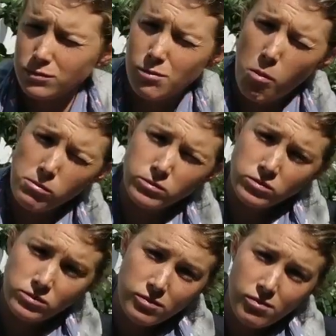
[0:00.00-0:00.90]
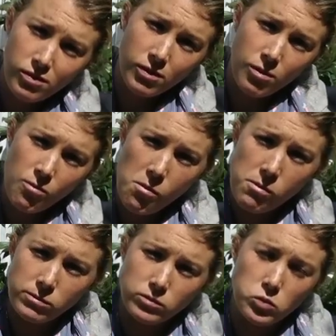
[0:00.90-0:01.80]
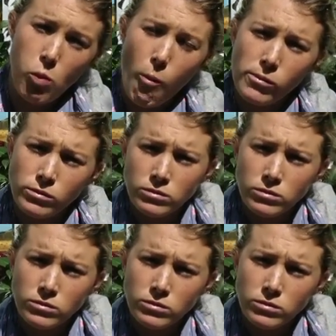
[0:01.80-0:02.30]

You go home in a couple of days.